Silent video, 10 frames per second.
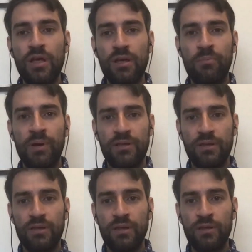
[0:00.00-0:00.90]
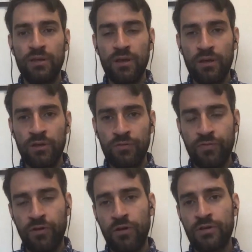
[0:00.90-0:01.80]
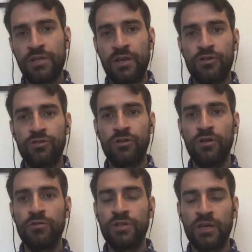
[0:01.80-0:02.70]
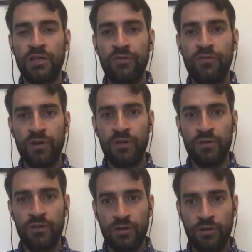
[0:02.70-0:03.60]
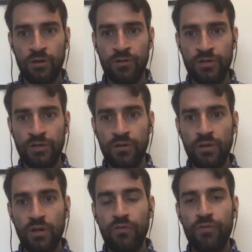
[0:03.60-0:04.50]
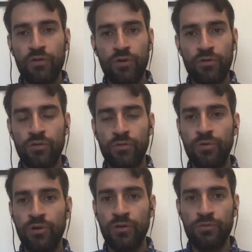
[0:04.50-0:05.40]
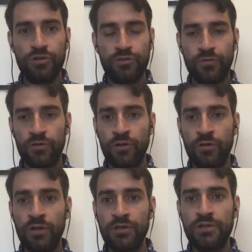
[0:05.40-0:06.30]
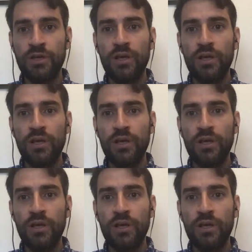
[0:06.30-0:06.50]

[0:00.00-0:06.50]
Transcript: But you folks are actually using a different technology for quantum computing, which is photonics.